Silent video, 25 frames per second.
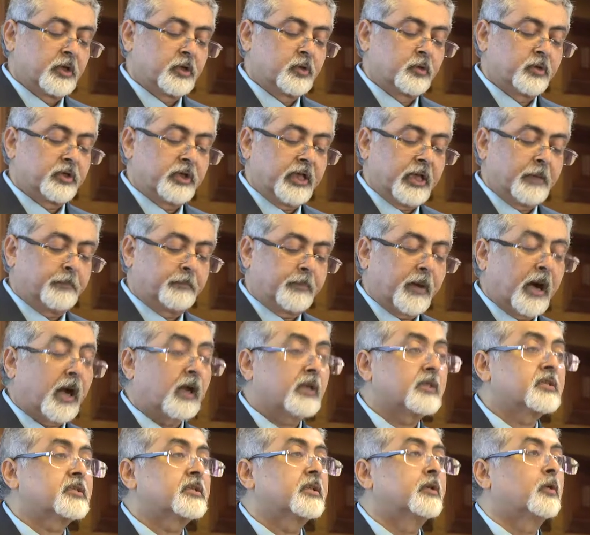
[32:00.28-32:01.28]
to take
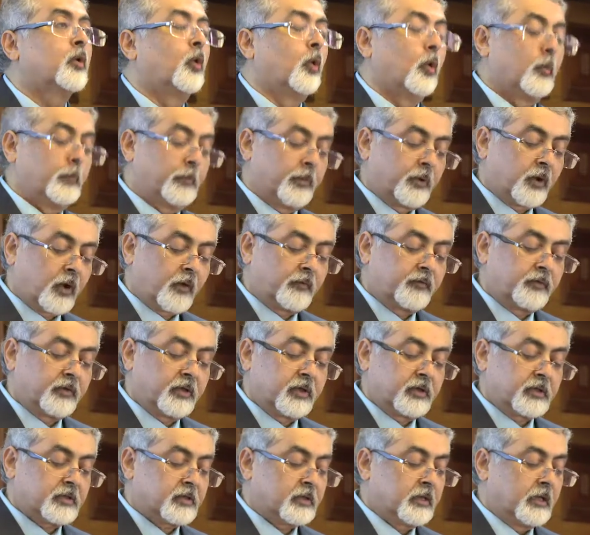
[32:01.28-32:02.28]
parts in open
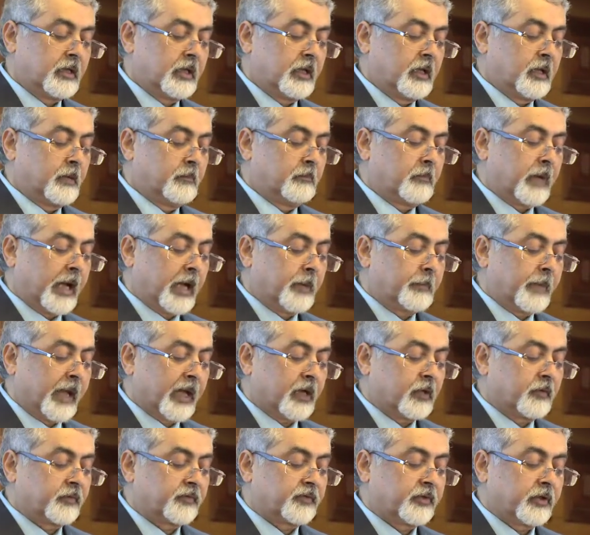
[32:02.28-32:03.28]
offers,
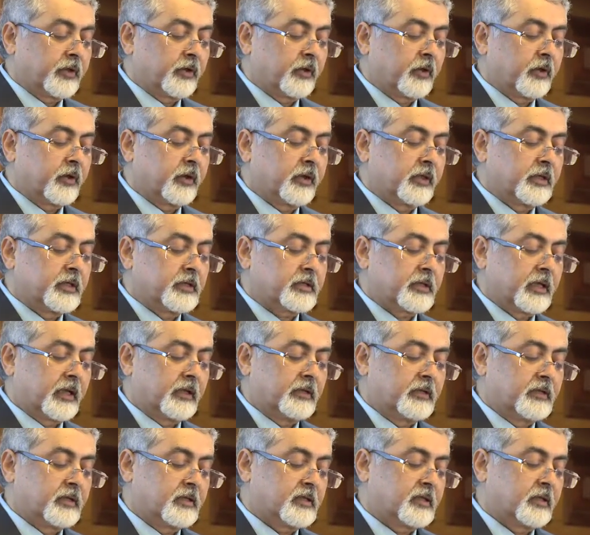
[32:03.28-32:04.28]
buyback of securities,
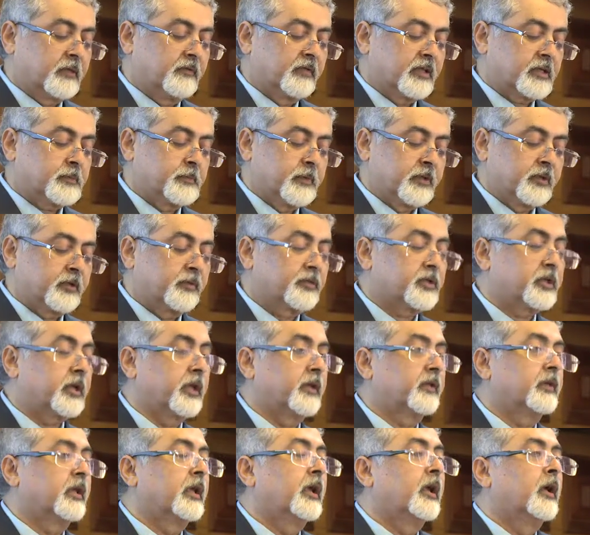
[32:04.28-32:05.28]
and disinvestment of
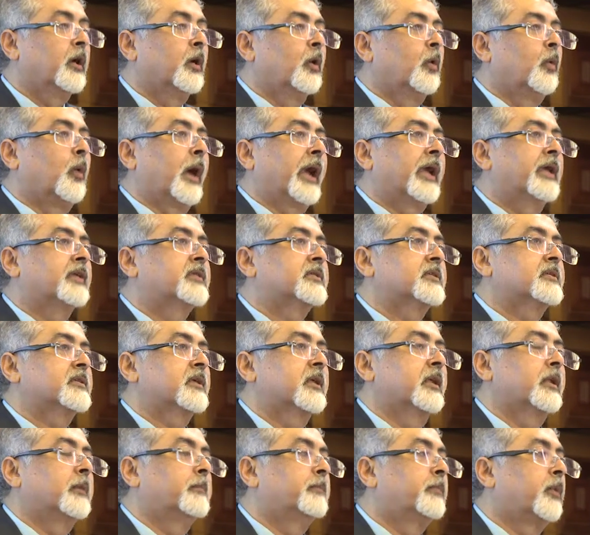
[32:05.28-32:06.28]
shares. Why is this
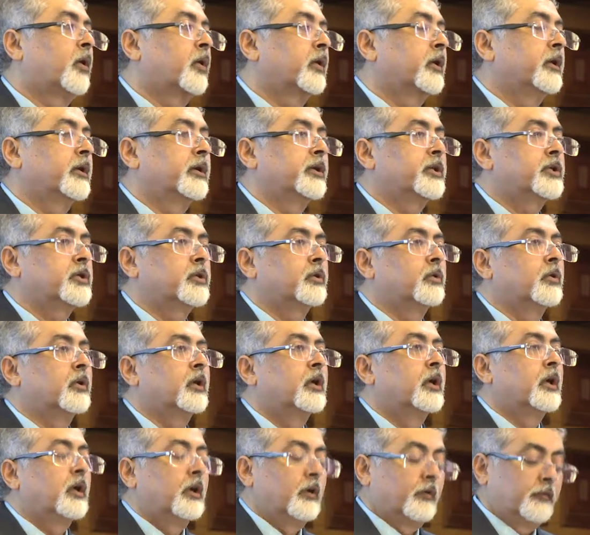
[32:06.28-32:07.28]
an important issue?
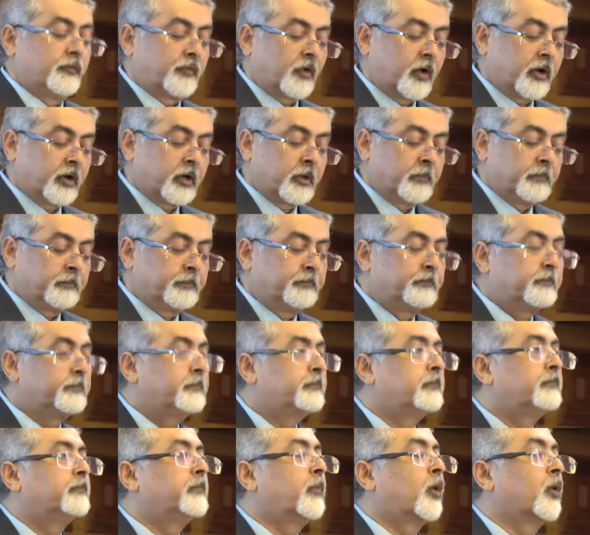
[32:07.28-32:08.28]
Foreign
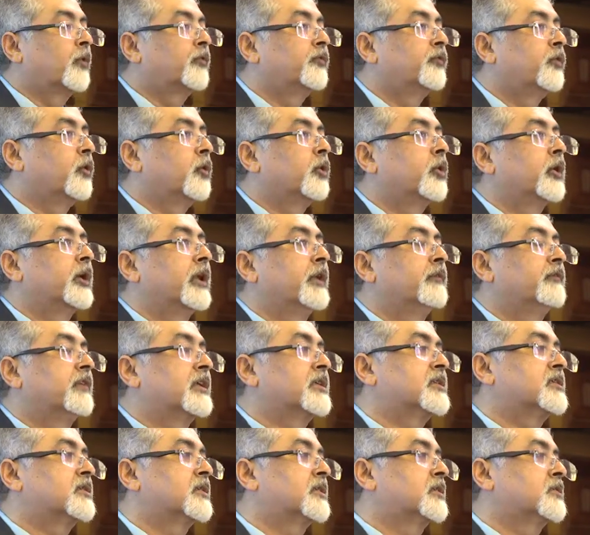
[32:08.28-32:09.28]
portfolio
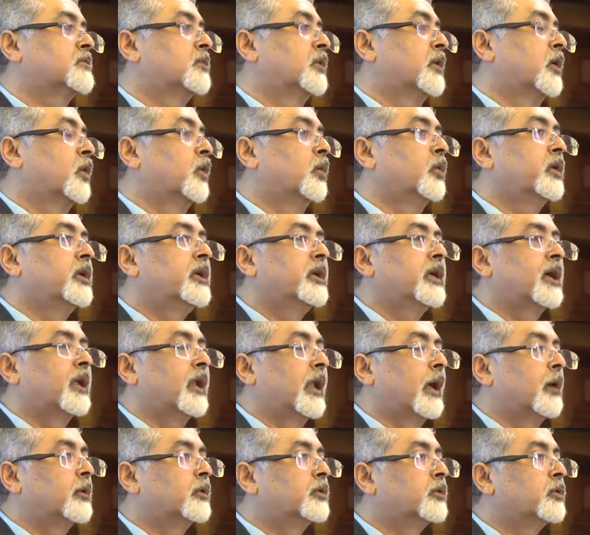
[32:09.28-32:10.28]
investors were only
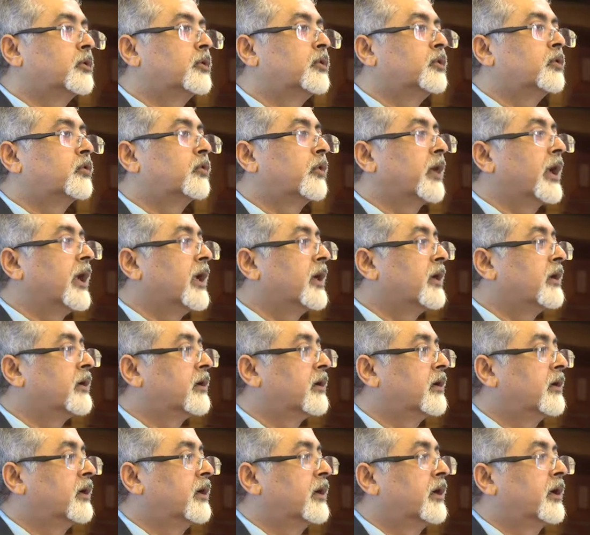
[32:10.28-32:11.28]
allowed to
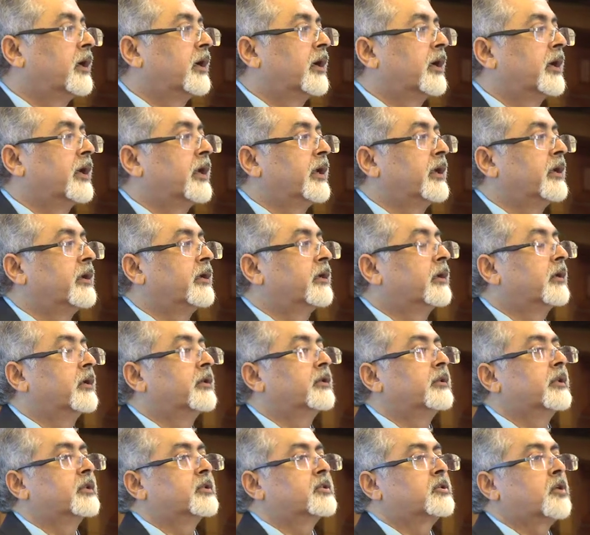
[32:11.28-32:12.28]
trade in
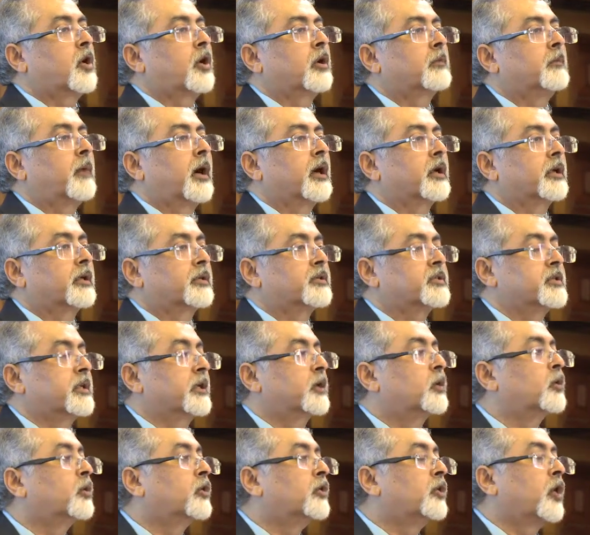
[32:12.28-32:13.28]
the stock markets.
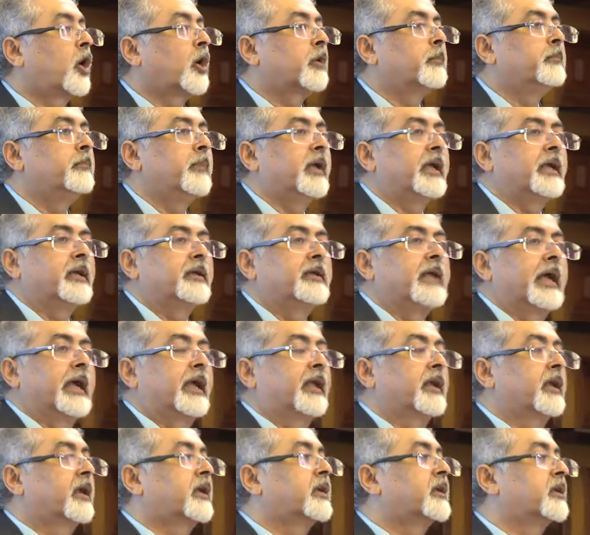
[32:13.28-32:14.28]
They could not make
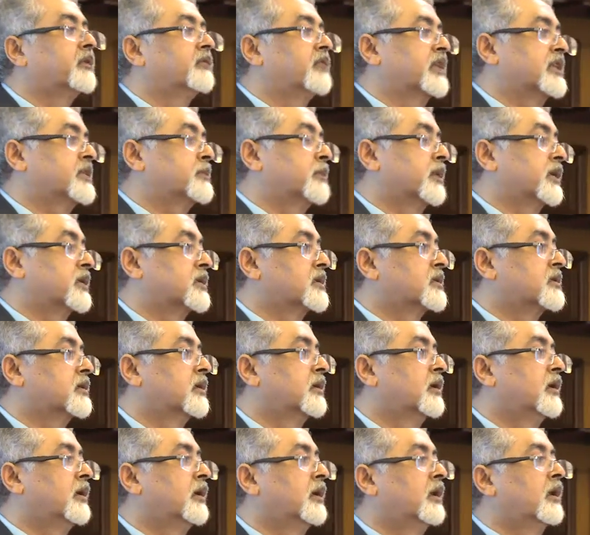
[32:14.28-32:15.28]
direct
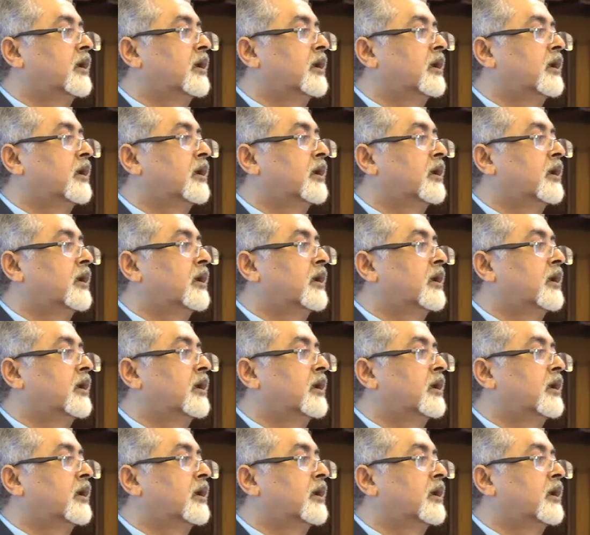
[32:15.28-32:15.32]
investments.